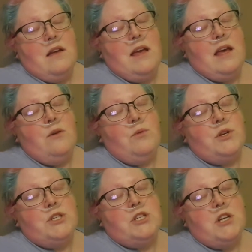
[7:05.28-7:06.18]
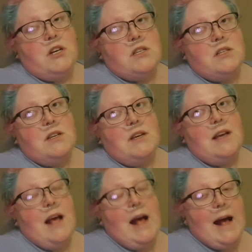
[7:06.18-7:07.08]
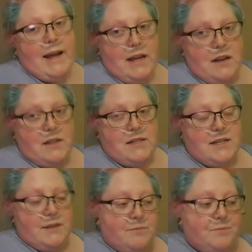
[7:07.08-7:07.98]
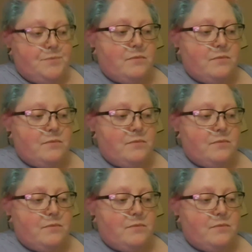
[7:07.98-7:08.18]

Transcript: it was just agonizing.